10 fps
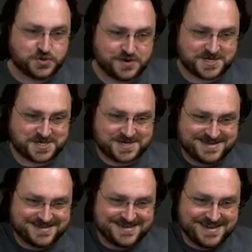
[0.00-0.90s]
Russian,
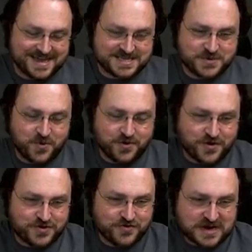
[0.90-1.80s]
yeah, it's the World
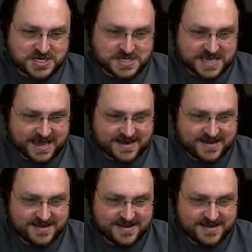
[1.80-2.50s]
War II Russian stat.